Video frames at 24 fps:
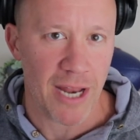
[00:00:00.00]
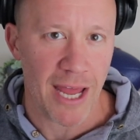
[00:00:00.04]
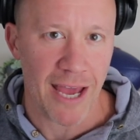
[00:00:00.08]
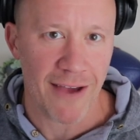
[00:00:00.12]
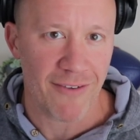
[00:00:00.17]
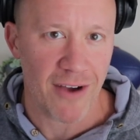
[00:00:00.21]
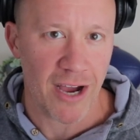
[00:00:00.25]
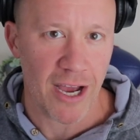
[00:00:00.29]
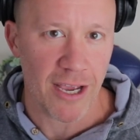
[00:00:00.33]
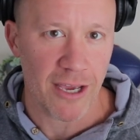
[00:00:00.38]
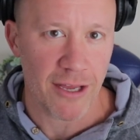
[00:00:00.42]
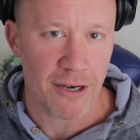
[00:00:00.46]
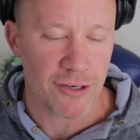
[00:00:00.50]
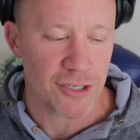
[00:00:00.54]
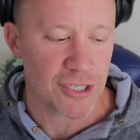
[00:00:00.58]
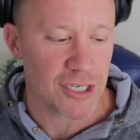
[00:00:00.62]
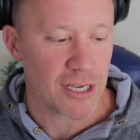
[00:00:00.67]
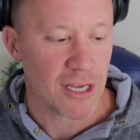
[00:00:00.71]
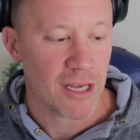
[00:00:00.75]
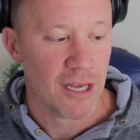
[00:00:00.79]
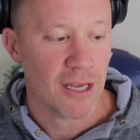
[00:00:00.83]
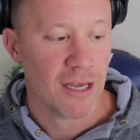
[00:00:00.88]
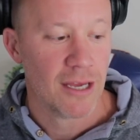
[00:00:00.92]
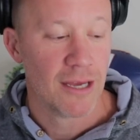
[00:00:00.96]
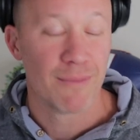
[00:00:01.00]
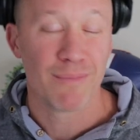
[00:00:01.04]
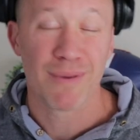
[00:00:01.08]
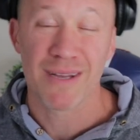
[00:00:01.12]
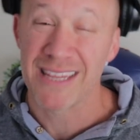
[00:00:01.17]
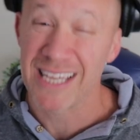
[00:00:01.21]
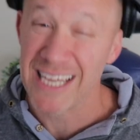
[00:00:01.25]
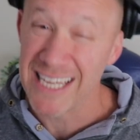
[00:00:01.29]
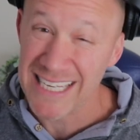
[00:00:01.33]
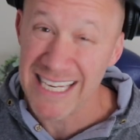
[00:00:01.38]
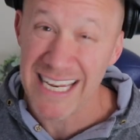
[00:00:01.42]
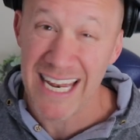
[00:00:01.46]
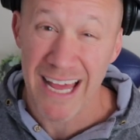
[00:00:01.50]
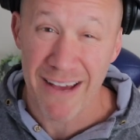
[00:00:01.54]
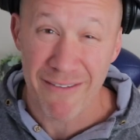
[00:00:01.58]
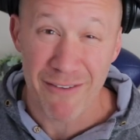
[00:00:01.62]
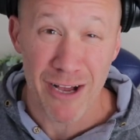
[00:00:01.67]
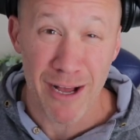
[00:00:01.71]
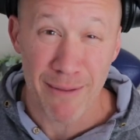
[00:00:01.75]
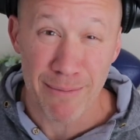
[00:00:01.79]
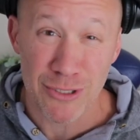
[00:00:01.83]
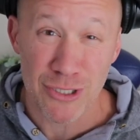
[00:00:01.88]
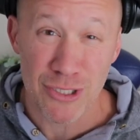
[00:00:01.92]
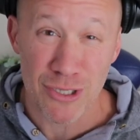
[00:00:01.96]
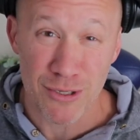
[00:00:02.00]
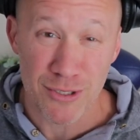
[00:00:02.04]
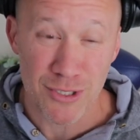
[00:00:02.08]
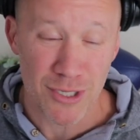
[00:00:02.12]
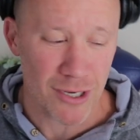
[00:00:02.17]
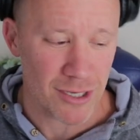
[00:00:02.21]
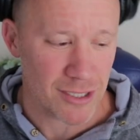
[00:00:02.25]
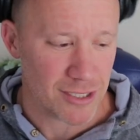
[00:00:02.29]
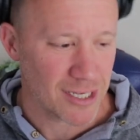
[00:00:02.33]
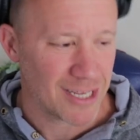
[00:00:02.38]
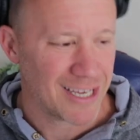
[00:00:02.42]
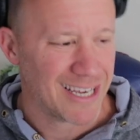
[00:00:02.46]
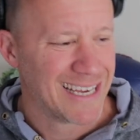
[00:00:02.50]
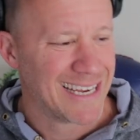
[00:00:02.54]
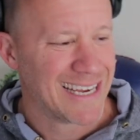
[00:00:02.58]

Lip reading: have high energy. But they did have a couple slow songs.